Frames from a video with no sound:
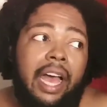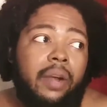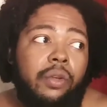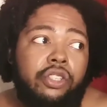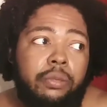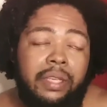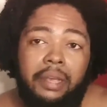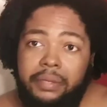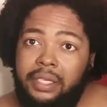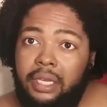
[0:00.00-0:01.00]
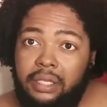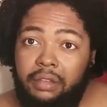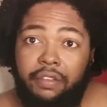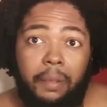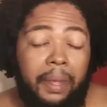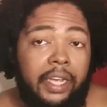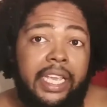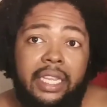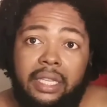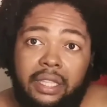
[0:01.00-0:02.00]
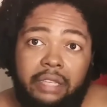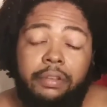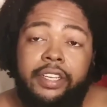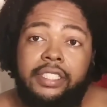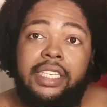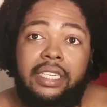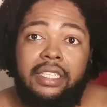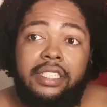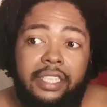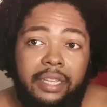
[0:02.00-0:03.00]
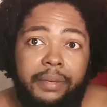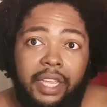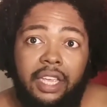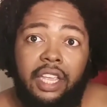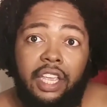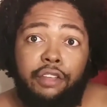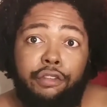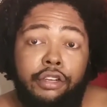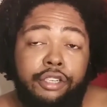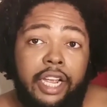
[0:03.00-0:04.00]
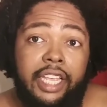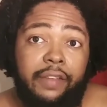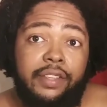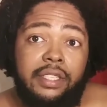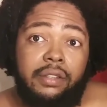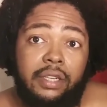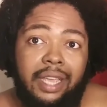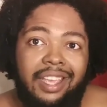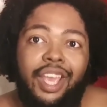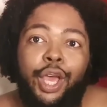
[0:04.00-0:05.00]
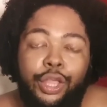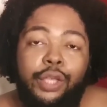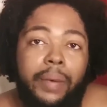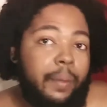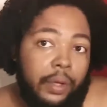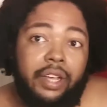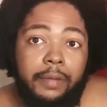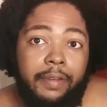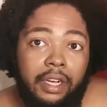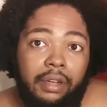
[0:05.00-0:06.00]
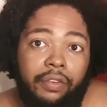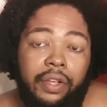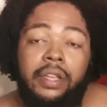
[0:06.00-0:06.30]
I don't want you to be obsessive about anything because end of the damn day, if you're trying every single day, the weight will come off.